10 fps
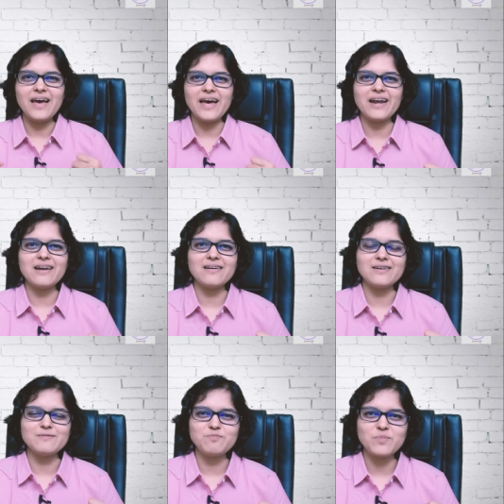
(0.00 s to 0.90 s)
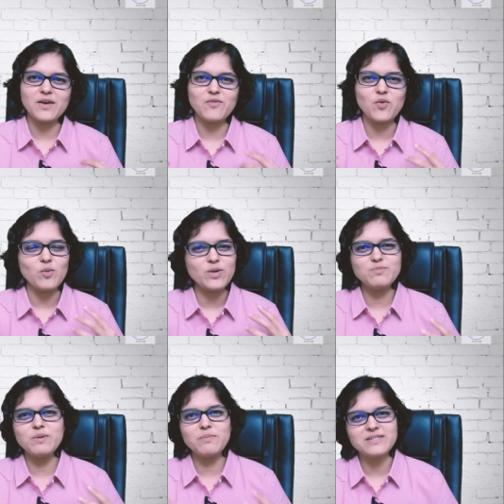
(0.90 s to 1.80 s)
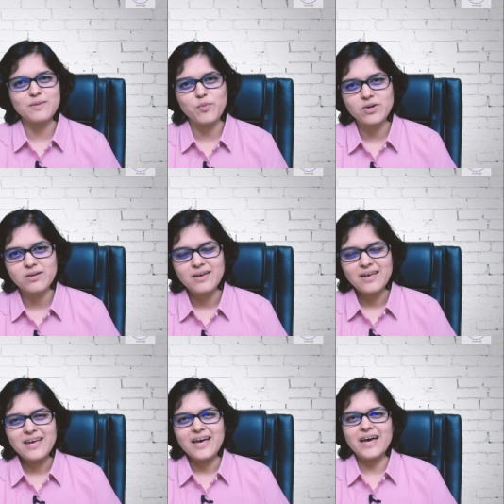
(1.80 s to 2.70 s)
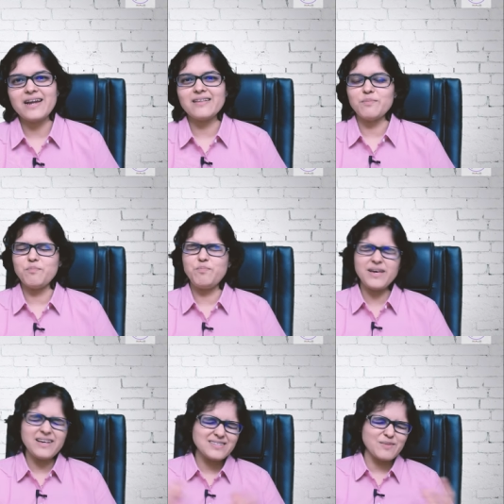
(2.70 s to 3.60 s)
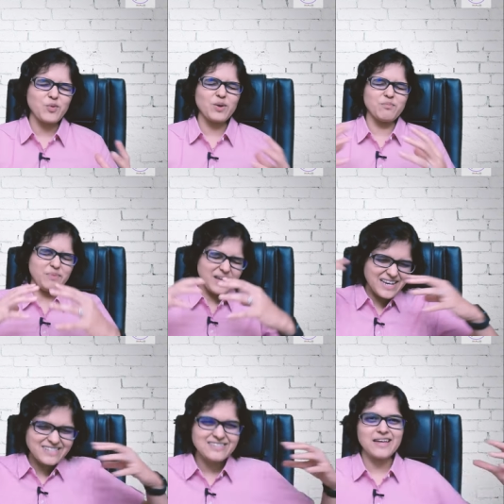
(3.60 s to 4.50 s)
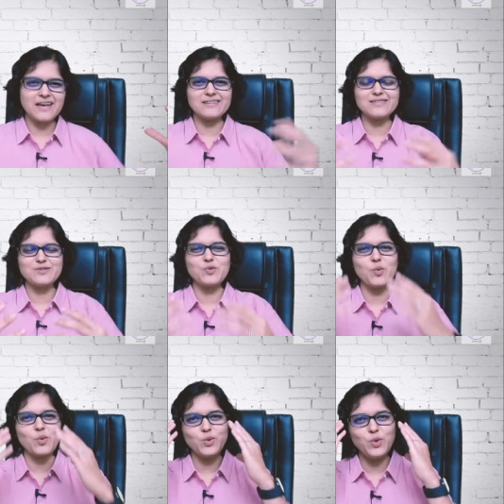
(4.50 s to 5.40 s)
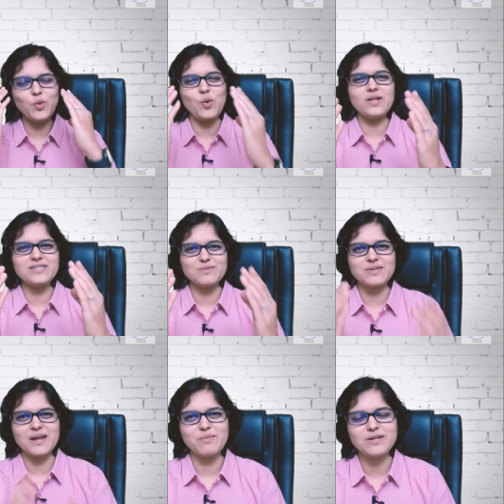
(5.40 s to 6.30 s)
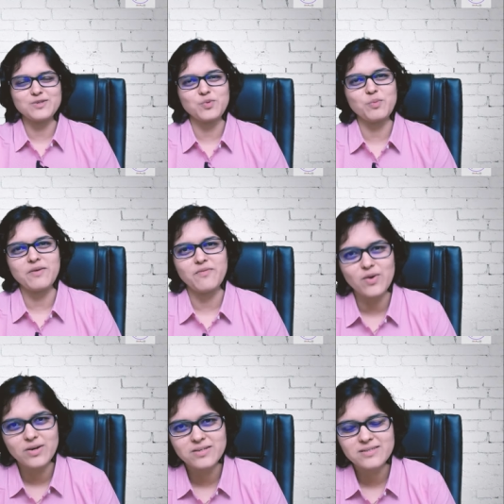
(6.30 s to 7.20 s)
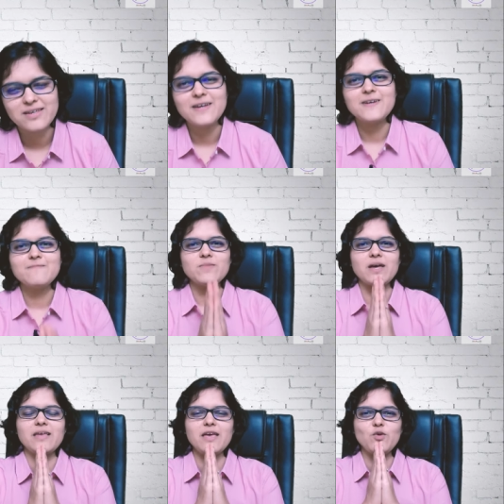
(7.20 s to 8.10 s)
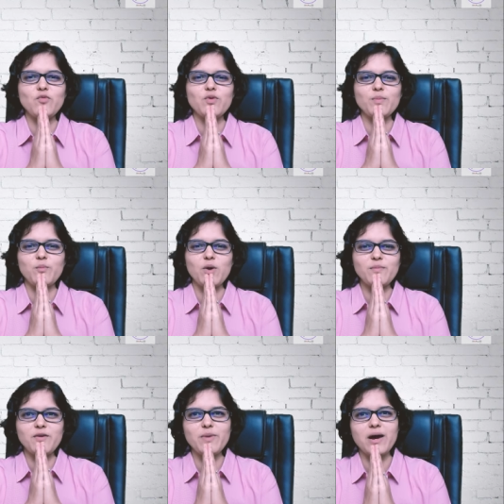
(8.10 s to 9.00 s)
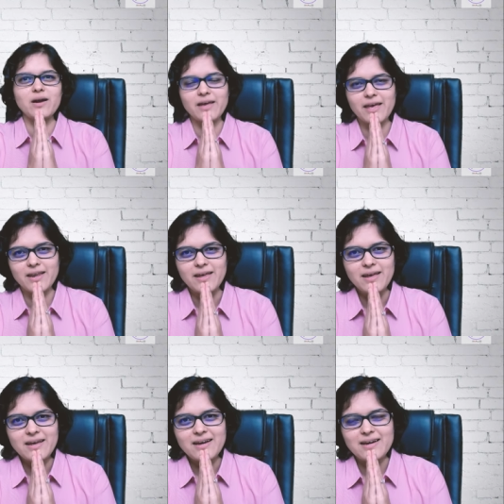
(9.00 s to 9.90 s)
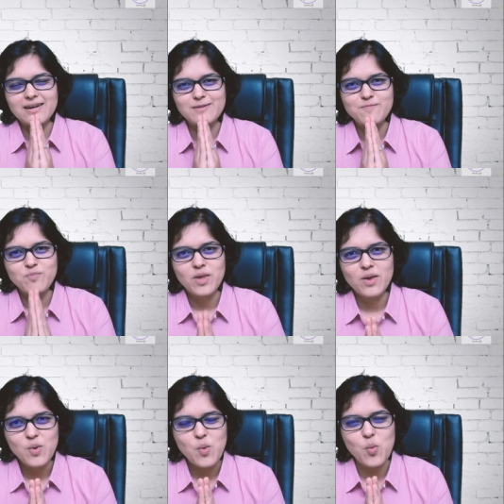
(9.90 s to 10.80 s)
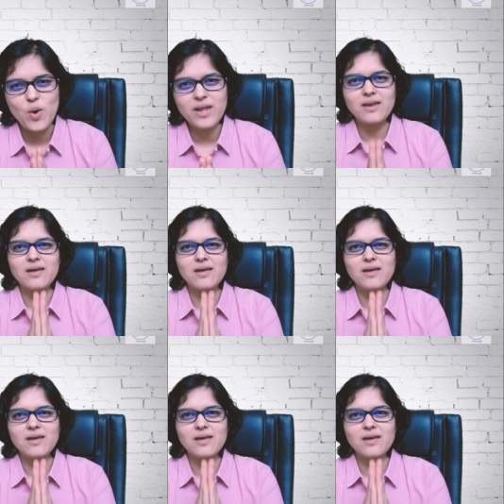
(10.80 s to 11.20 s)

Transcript: and uh, they have always been my support. And the biggest support, the biggest thanks to you all subscribers, to my viewers. Thank you from the bottom of my heart again. Uh, one